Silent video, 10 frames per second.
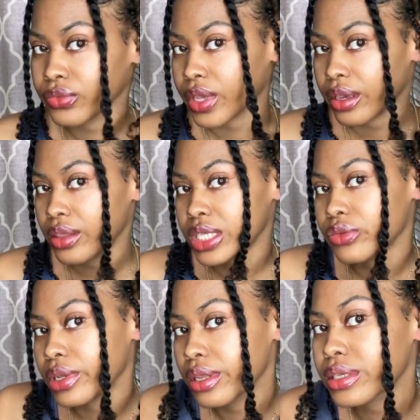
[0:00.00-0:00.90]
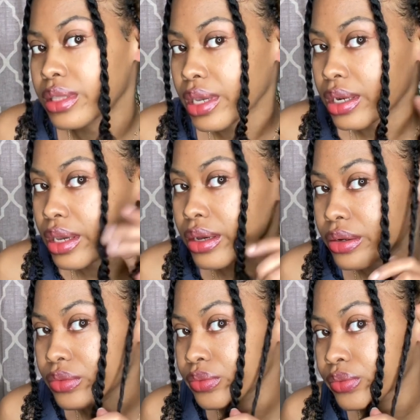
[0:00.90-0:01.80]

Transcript: And this is what it looks like now.